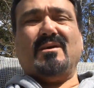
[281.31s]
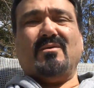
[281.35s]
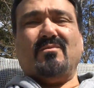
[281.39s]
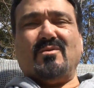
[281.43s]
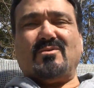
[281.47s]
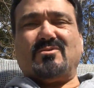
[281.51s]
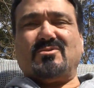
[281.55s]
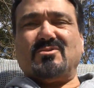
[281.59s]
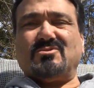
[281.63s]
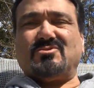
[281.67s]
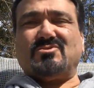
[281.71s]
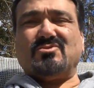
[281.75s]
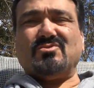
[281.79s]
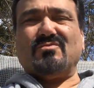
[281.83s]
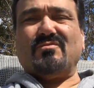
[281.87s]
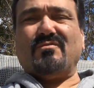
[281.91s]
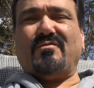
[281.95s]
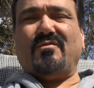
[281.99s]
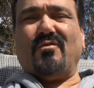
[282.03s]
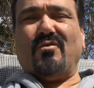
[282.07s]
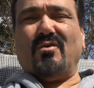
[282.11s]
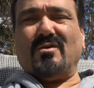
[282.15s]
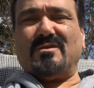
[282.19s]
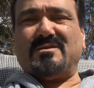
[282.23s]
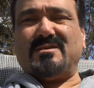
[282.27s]
which is June
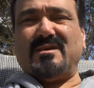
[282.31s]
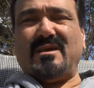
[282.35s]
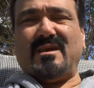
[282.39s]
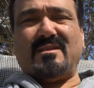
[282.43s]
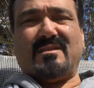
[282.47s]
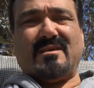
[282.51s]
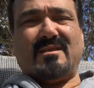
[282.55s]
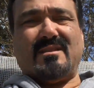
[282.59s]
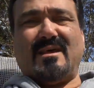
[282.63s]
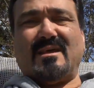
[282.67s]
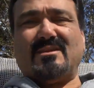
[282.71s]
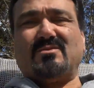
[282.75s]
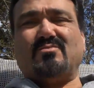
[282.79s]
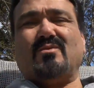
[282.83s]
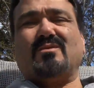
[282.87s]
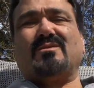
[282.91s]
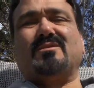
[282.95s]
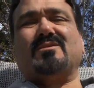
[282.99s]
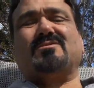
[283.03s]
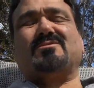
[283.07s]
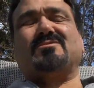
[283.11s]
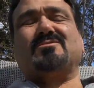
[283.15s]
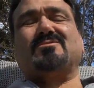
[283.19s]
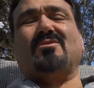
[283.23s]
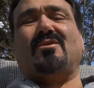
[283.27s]
14th, and that's what
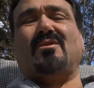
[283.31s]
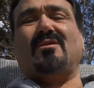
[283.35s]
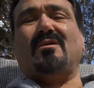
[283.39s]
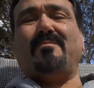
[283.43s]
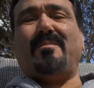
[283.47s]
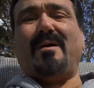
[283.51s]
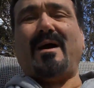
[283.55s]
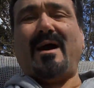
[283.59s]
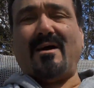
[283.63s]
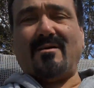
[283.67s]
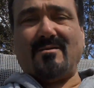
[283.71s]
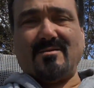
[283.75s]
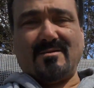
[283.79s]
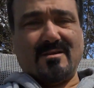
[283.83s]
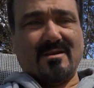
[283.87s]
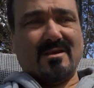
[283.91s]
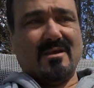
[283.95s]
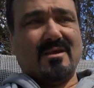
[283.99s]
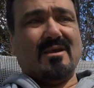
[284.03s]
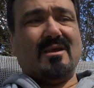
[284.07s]
this is all about.